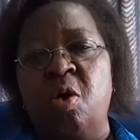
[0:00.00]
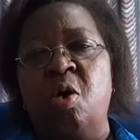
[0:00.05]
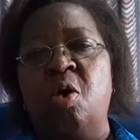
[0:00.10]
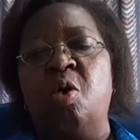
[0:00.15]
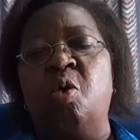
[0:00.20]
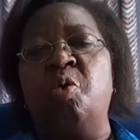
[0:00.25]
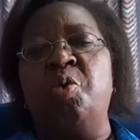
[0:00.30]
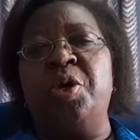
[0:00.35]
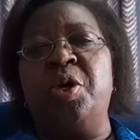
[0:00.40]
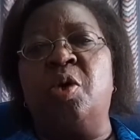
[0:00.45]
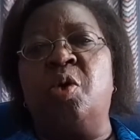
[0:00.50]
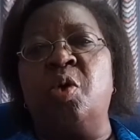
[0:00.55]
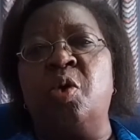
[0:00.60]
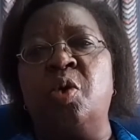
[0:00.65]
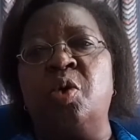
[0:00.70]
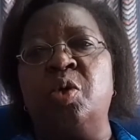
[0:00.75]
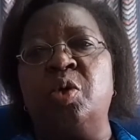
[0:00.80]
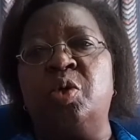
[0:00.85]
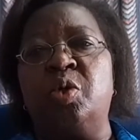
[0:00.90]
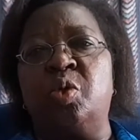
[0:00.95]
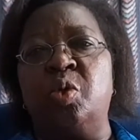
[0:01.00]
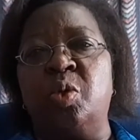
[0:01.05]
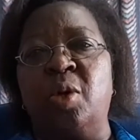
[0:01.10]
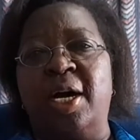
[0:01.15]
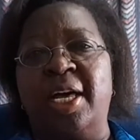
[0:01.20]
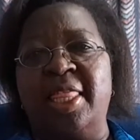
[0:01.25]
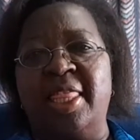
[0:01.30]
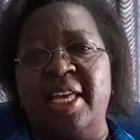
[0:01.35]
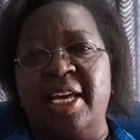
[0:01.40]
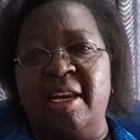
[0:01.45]
we go to a
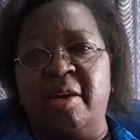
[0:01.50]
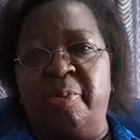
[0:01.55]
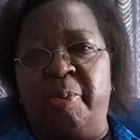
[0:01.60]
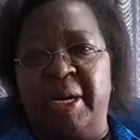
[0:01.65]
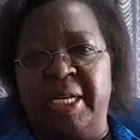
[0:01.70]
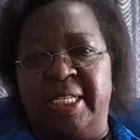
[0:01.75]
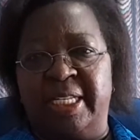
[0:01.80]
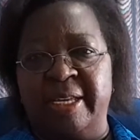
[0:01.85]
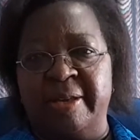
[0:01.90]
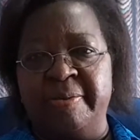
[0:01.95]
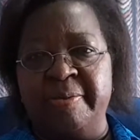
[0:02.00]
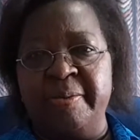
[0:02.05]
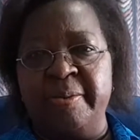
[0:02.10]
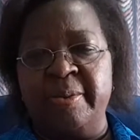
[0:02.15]
third party.